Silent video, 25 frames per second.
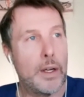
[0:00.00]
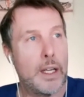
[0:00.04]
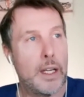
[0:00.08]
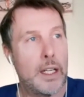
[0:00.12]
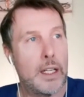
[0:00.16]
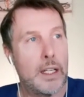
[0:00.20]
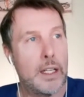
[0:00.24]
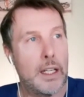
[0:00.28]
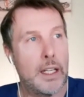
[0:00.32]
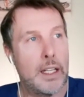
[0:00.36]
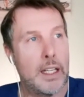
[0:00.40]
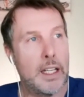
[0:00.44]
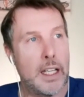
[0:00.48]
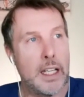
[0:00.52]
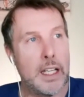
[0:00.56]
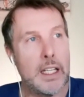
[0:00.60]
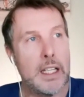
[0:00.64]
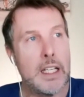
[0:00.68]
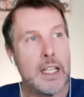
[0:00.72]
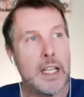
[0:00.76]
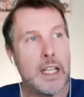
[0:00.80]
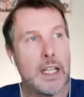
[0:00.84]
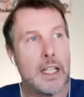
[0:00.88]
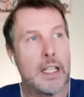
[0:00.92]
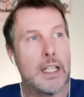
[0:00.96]
in in
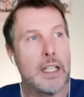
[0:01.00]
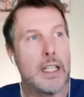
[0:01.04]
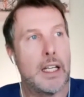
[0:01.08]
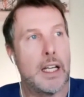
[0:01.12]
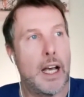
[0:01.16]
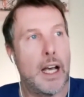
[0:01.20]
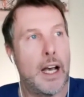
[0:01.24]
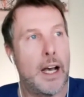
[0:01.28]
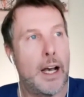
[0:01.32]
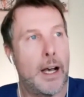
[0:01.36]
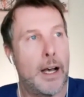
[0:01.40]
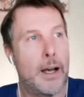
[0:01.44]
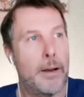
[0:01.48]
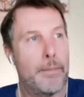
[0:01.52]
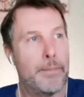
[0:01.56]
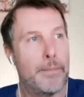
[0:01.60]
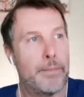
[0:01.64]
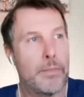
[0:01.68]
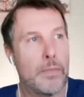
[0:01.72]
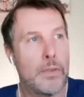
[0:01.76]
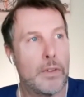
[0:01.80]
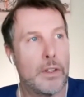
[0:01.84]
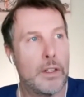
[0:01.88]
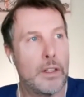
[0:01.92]
Indian um,